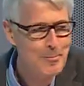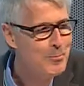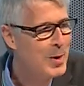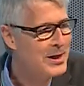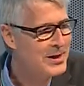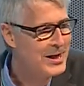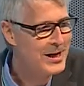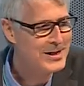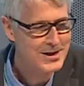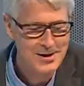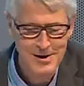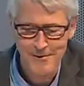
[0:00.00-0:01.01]
but that's
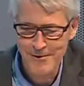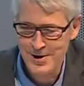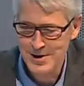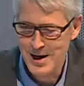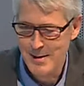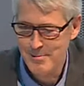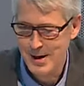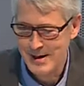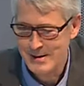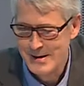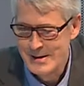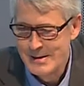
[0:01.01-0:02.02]
a different
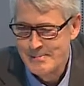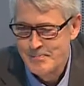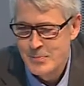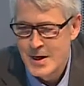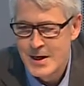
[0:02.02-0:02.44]
topic.